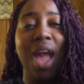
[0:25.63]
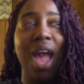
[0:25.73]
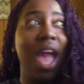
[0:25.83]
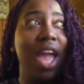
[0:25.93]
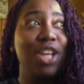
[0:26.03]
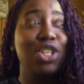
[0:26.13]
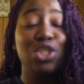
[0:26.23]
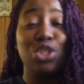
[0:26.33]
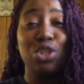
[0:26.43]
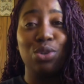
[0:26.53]
a
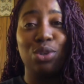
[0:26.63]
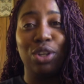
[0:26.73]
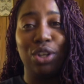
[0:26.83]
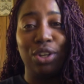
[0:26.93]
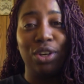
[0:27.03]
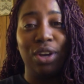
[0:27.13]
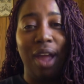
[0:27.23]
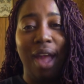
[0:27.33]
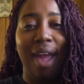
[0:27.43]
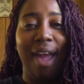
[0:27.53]
jeweler,
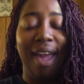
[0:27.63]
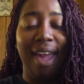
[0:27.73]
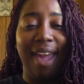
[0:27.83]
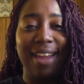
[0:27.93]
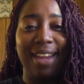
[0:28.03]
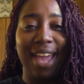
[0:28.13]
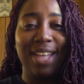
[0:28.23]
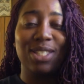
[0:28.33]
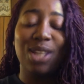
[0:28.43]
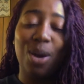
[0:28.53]
and
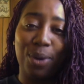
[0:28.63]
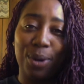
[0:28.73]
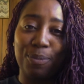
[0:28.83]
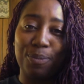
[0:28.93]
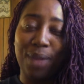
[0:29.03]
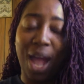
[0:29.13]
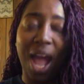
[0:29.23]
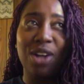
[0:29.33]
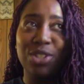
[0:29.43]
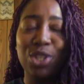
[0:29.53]
a sewer.
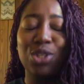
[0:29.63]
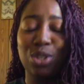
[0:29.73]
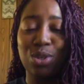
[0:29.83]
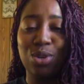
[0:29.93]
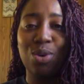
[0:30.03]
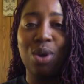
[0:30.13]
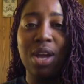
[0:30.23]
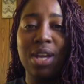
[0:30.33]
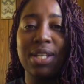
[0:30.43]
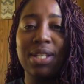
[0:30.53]
I also do
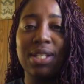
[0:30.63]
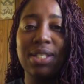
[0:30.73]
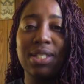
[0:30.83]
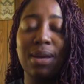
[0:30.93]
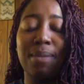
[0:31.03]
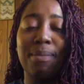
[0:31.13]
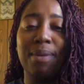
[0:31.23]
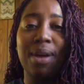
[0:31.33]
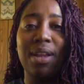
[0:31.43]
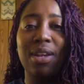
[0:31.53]
some
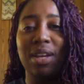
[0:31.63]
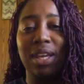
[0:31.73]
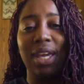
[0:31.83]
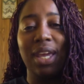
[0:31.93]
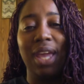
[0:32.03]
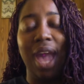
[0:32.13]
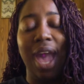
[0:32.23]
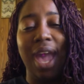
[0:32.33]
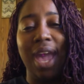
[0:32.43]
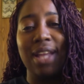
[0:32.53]
nooking
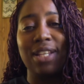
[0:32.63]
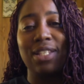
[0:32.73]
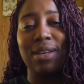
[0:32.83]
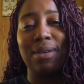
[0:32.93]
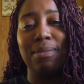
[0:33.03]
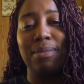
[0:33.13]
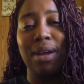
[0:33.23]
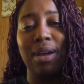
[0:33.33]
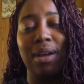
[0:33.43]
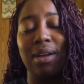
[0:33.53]
and some
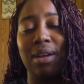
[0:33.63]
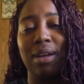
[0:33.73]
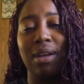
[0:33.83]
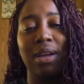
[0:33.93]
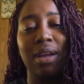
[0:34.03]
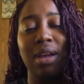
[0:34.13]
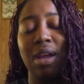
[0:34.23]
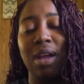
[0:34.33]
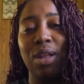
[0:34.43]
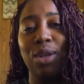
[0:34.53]

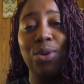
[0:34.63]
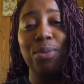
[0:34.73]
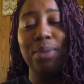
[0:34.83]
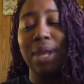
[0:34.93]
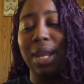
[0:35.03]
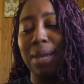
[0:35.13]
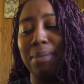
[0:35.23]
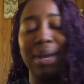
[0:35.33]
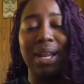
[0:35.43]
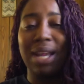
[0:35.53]
loom knitting,
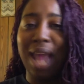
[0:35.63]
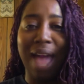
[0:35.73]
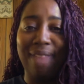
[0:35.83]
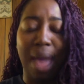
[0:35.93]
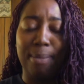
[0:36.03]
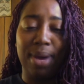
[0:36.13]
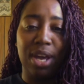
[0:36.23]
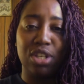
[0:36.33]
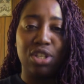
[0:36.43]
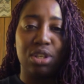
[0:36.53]
but not that
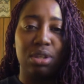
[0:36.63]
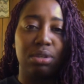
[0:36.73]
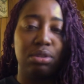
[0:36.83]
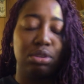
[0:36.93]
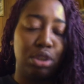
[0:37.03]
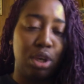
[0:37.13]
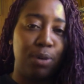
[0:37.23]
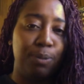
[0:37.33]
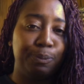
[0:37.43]
much. So